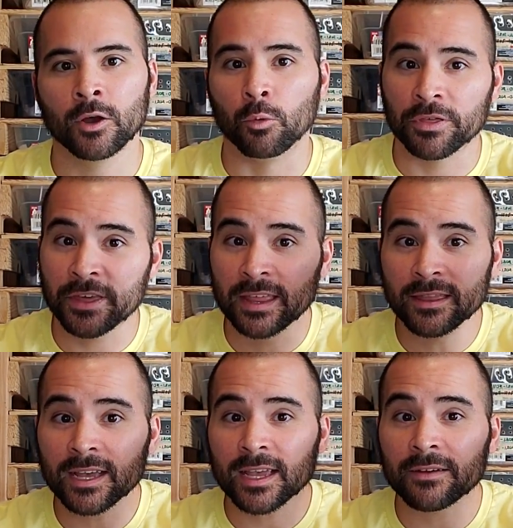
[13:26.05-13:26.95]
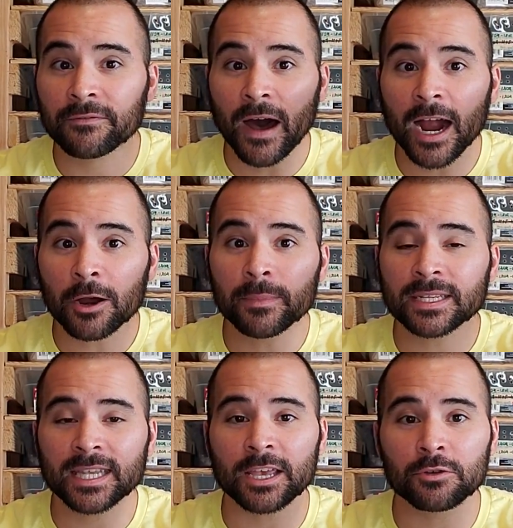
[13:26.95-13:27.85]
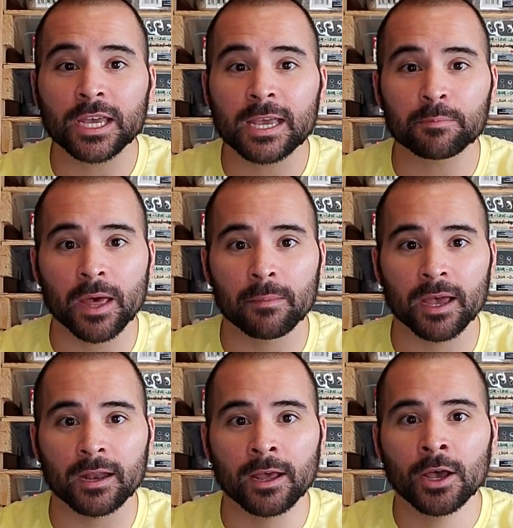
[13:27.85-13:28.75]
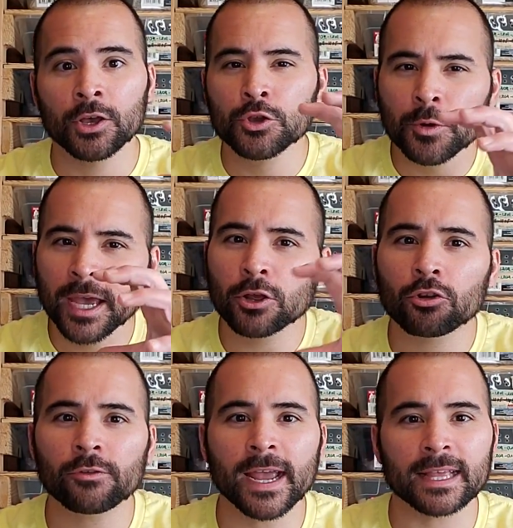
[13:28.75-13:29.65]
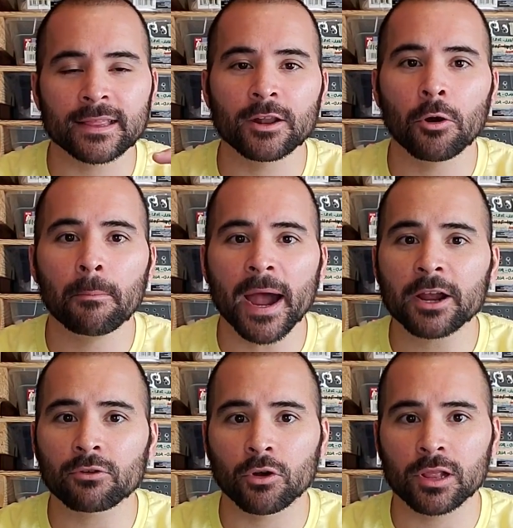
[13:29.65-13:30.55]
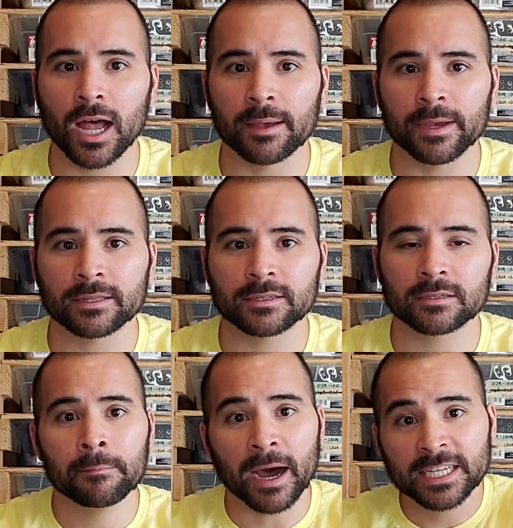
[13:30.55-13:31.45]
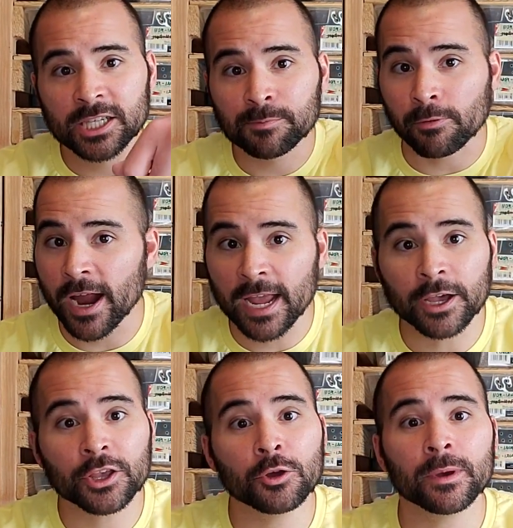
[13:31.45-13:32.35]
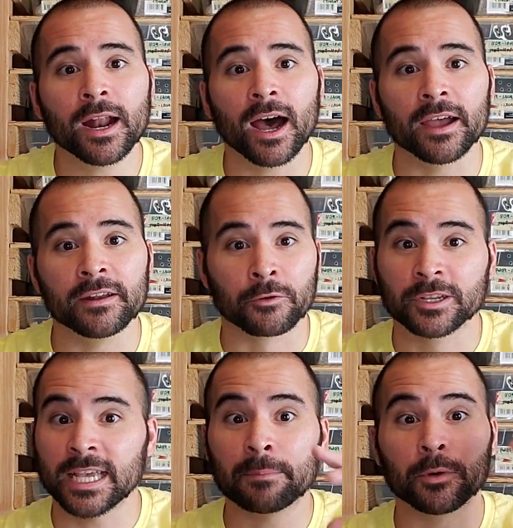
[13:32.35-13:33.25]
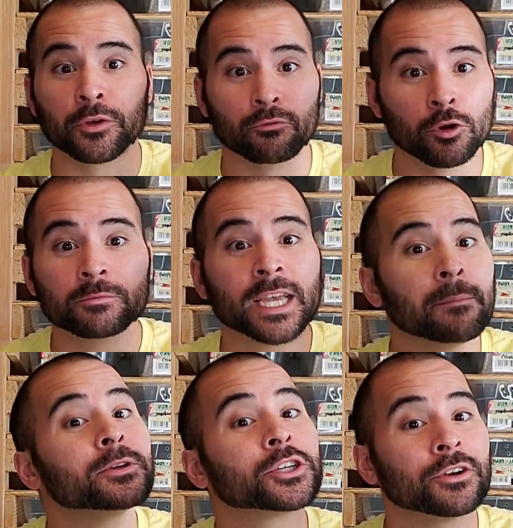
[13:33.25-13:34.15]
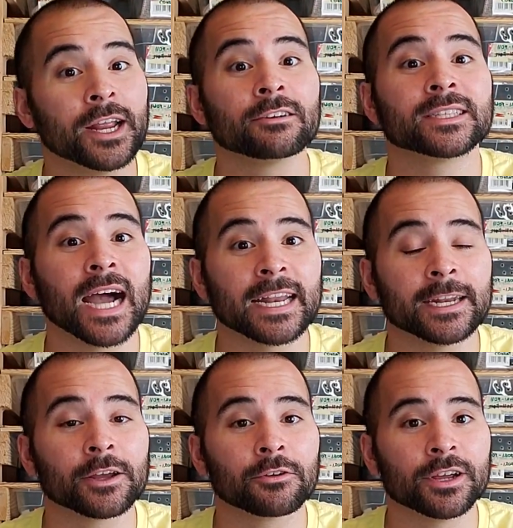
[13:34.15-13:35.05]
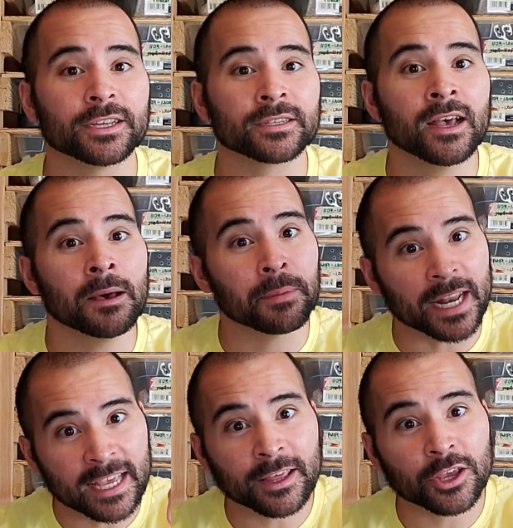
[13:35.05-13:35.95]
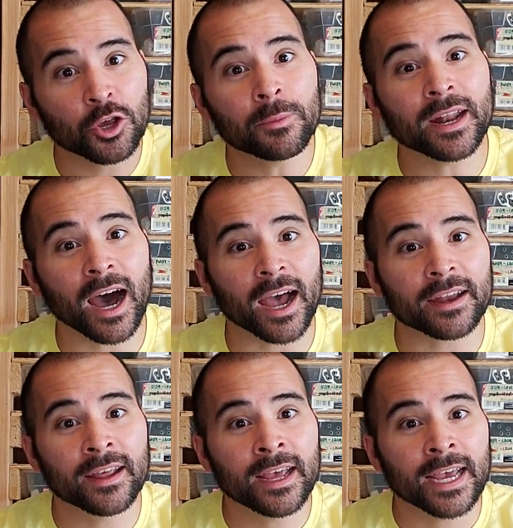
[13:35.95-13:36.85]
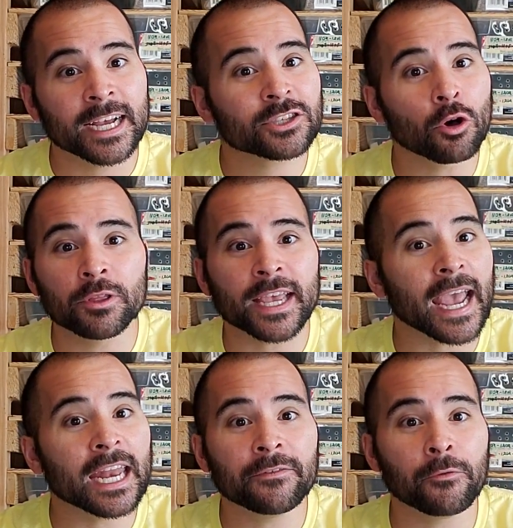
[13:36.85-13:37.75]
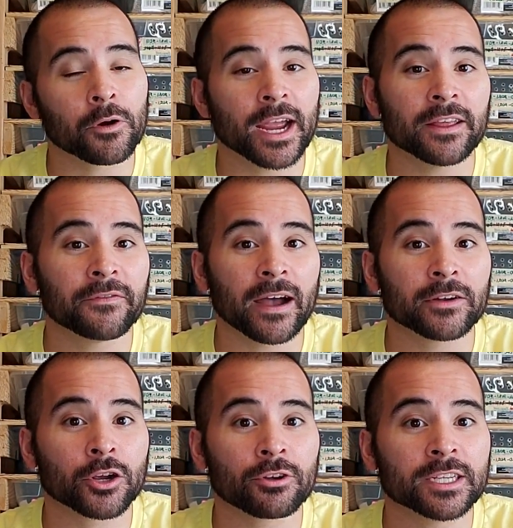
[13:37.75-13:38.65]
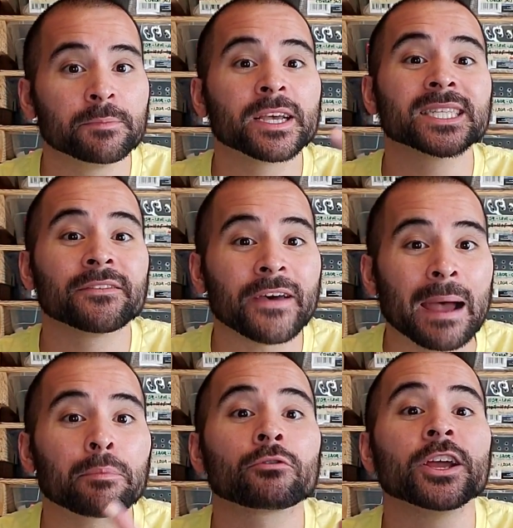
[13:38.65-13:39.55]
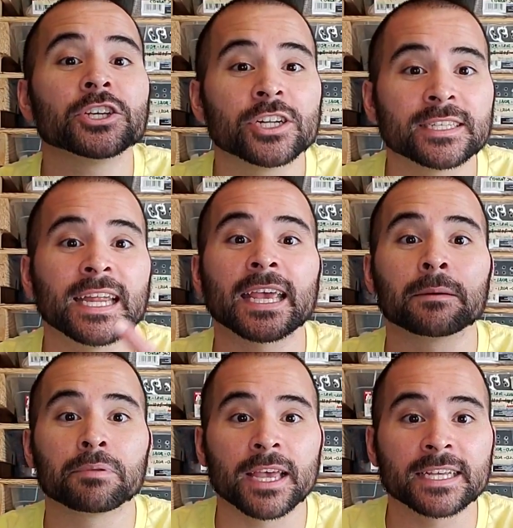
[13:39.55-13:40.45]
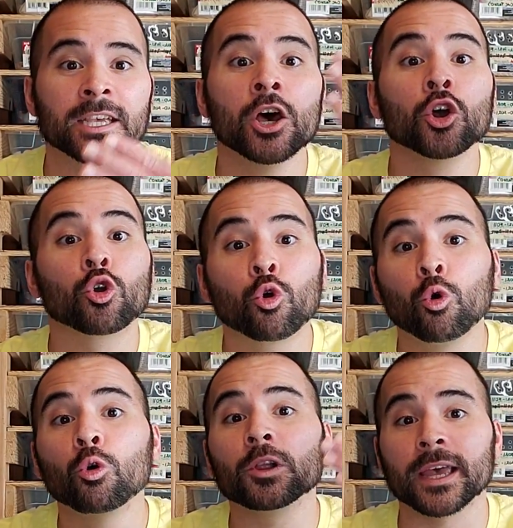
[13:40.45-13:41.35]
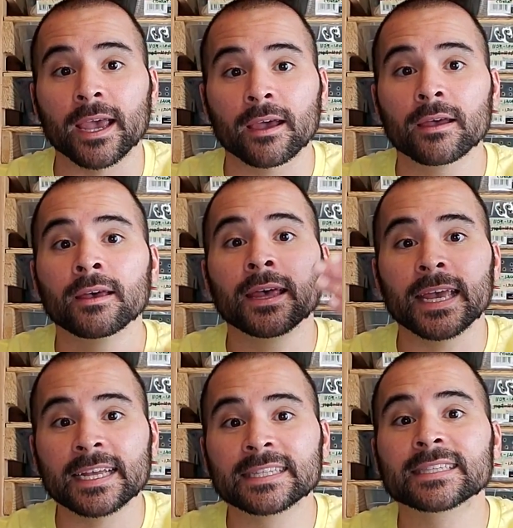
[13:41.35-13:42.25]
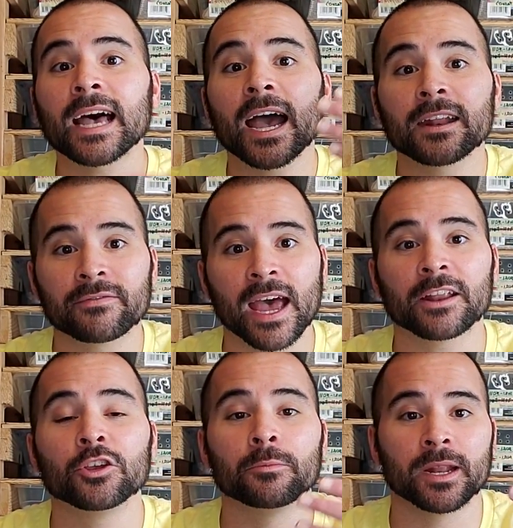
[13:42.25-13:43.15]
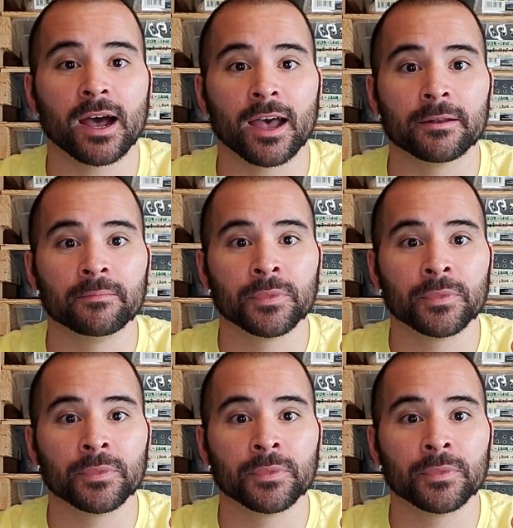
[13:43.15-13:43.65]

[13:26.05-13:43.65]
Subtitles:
Within the environments that you keep them in, you can create little microclimates by spraying a humid hide. For example, the room temperature in here is 90 degrees, but in the humid hide, it's only 84, 85 degrees because evaporation is taking place, cooling inside of that humid hide.